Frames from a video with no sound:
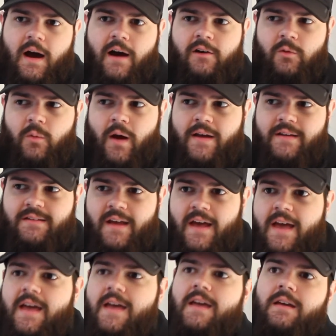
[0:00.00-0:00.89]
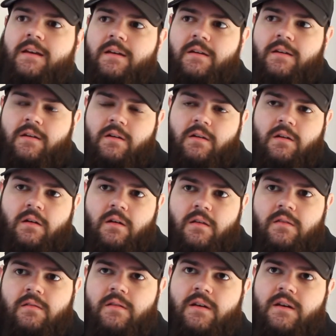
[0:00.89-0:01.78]
do I take
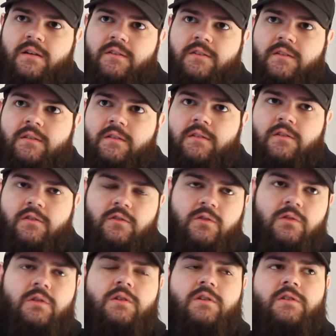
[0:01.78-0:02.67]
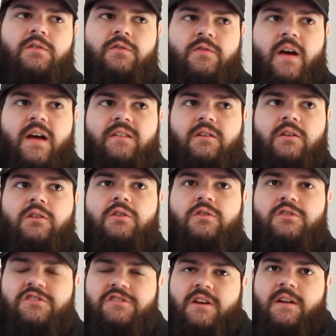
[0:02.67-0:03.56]
this New Year's
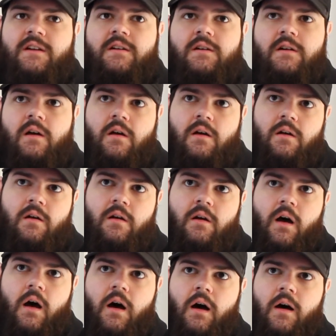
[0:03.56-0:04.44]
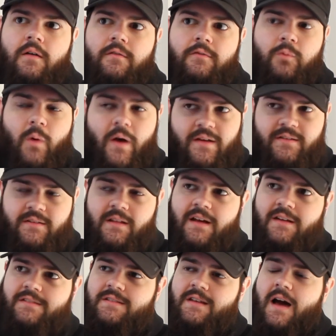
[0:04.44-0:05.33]
resolution of waste
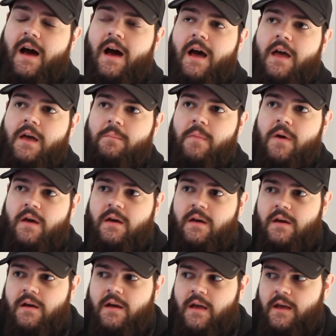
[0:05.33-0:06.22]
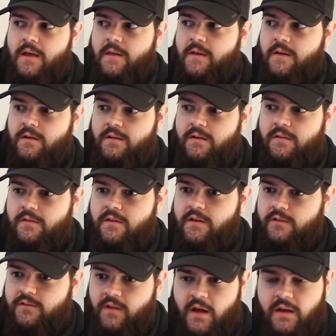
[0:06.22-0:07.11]
less time and
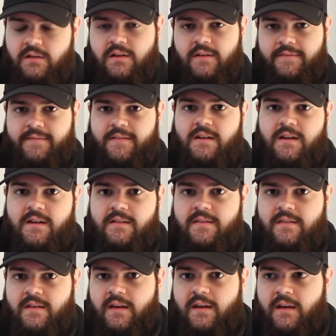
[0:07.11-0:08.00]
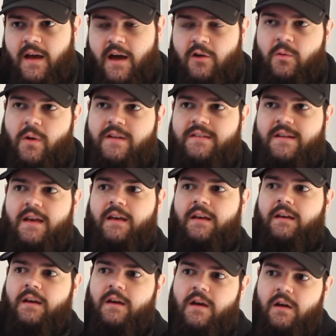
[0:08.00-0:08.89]
this undefeated thing? How do I
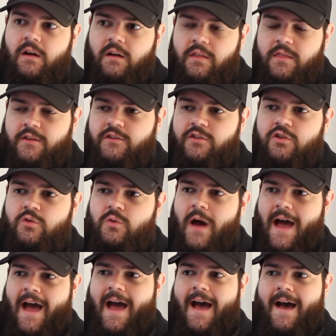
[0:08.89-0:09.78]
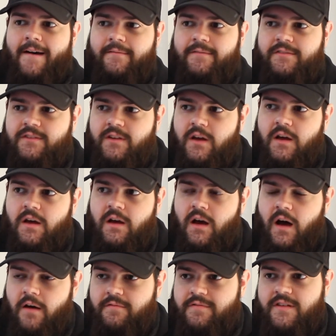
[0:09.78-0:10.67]
take the two halves
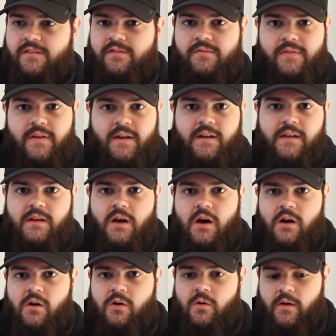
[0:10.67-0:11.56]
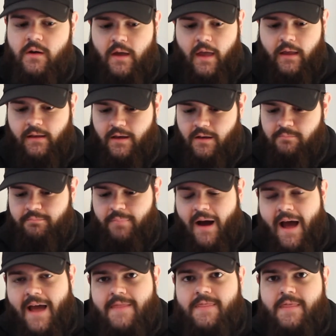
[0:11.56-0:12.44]
of this video and
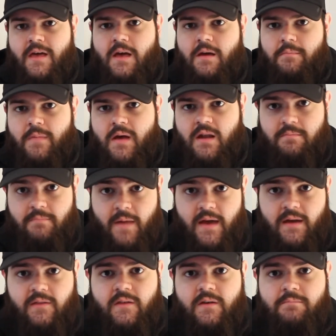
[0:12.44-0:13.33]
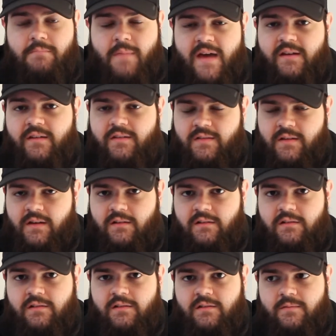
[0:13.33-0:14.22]
combine them and make them make
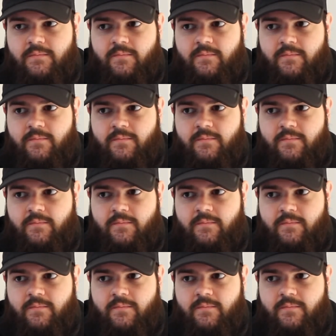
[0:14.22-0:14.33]
sense?